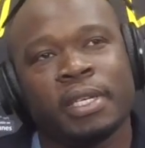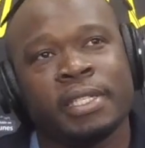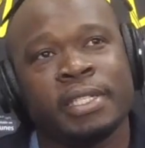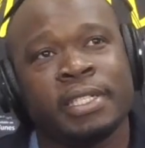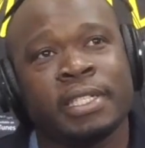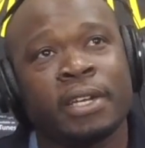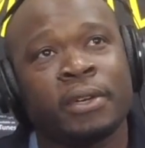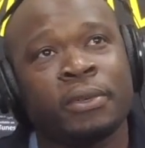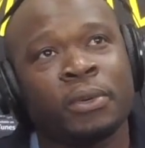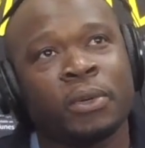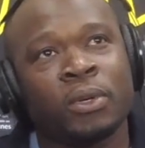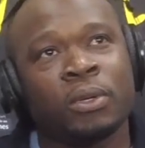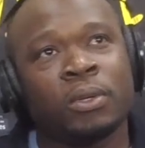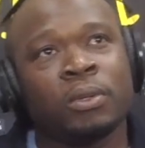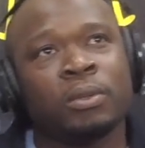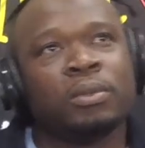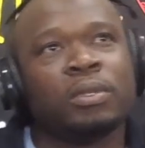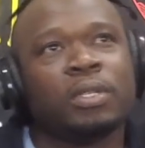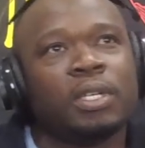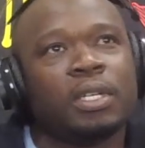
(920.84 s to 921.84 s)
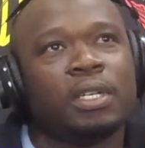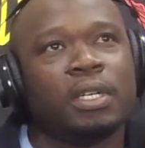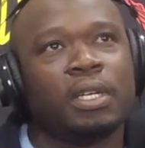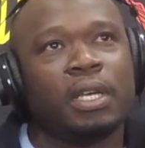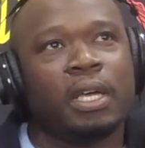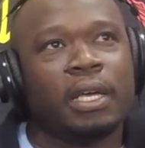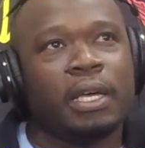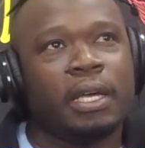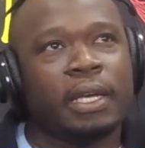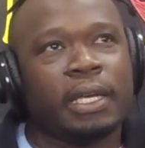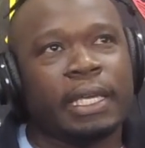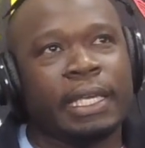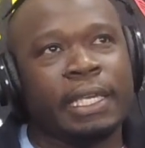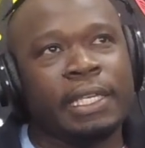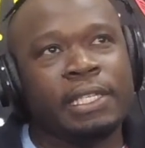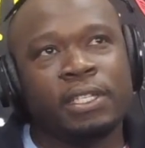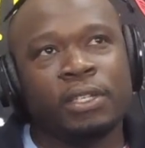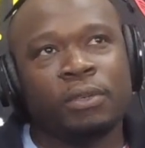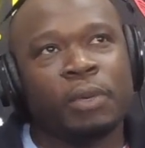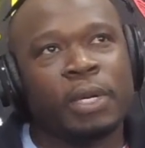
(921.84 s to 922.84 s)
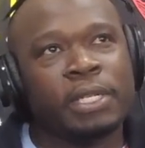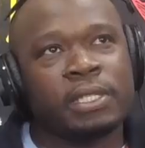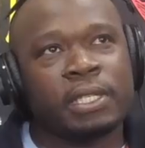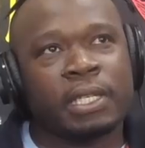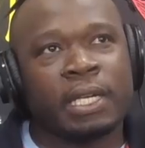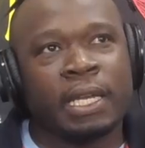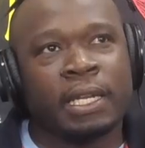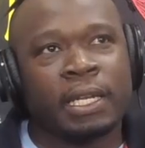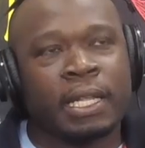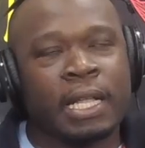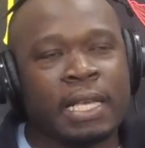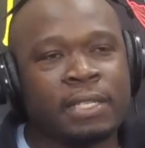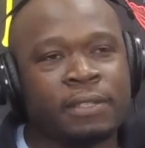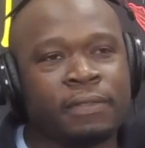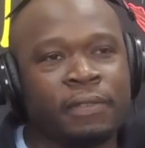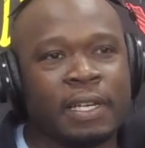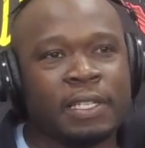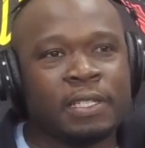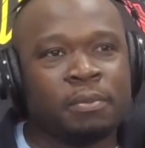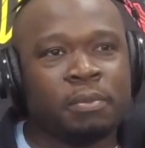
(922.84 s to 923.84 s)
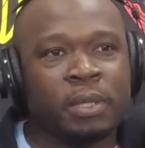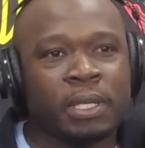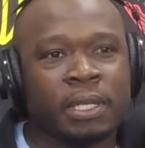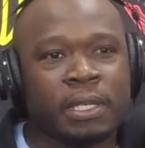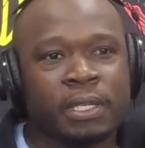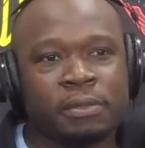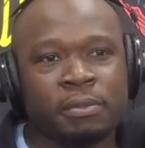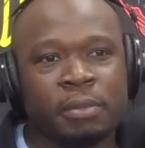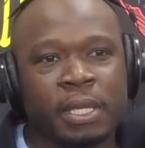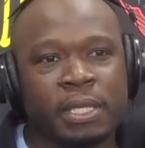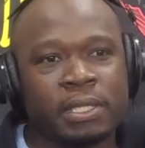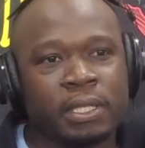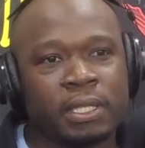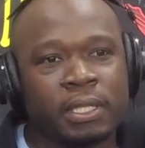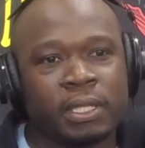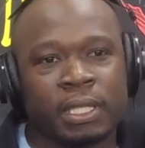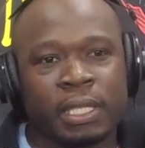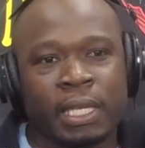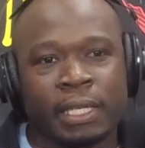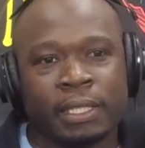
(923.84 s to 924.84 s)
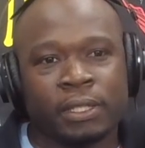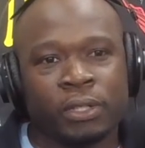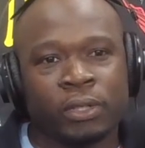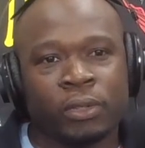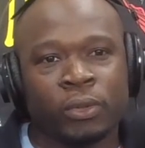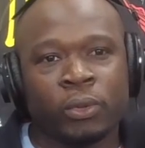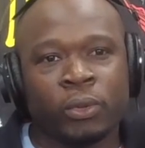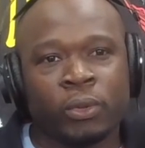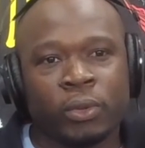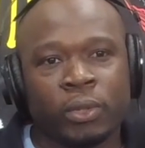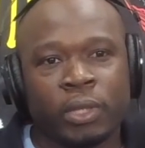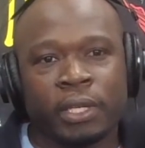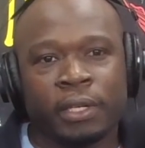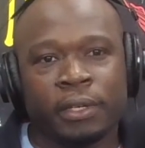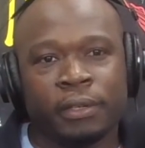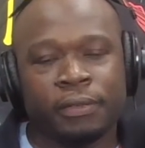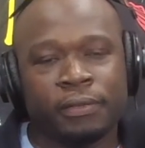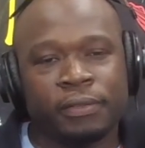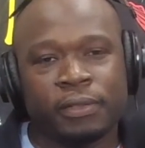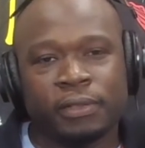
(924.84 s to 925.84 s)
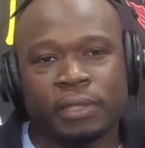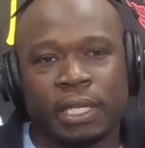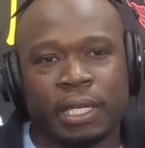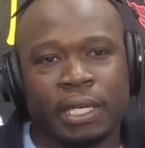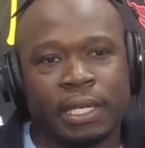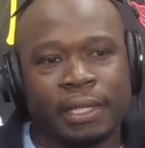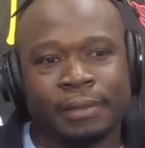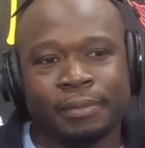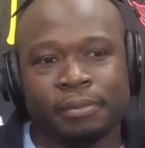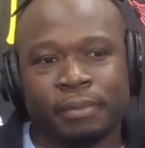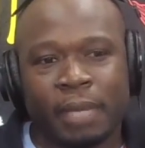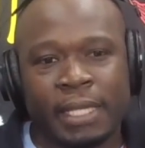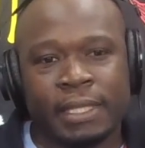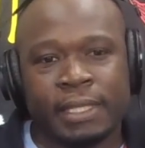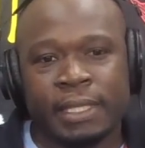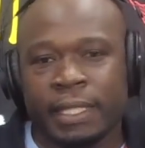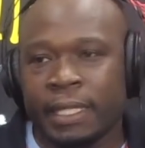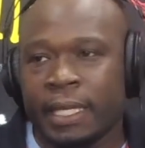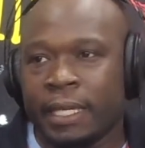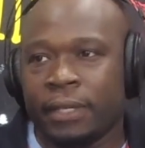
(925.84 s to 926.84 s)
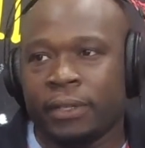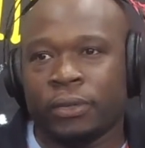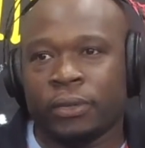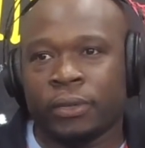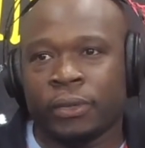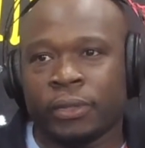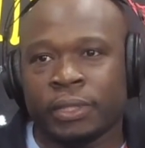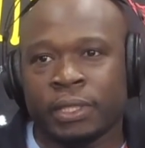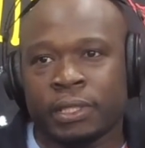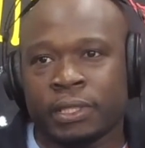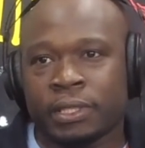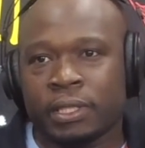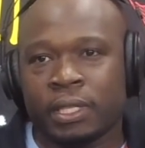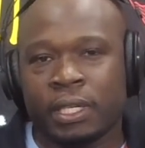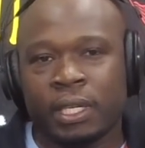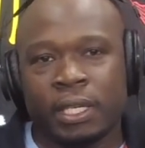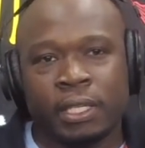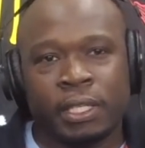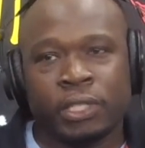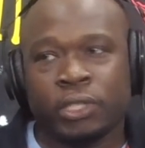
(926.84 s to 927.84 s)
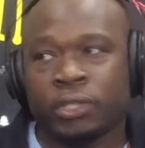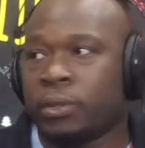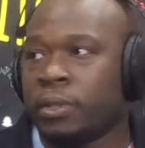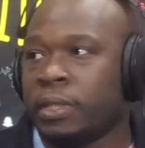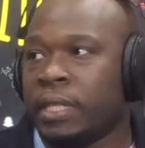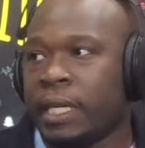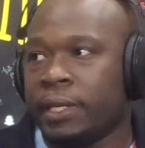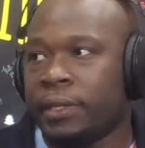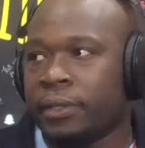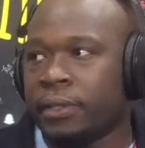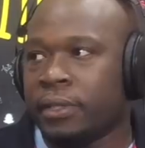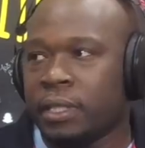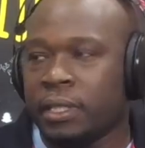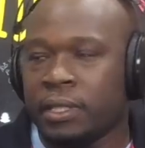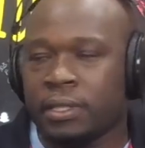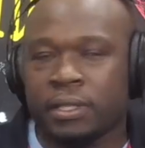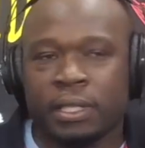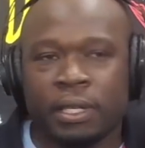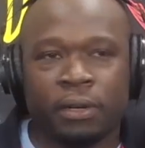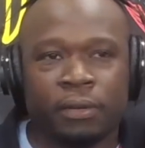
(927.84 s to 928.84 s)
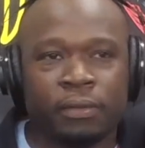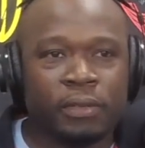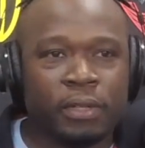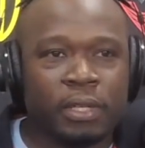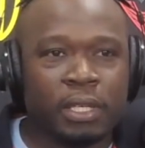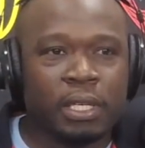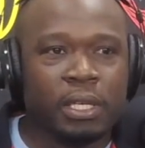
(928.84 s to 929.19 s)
in general, an easy way to kind of classify Splunk is basically like the Google of IT data, or just digital data in itself.